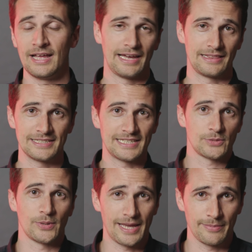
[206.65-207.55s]
At least
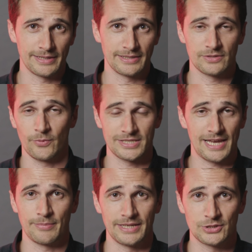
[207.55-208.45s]
that's what happening, what's
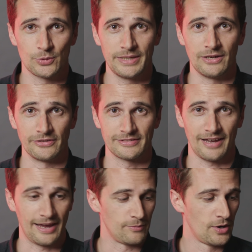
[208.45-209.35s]
happening to me all the
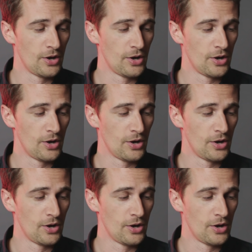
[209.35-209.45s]
time.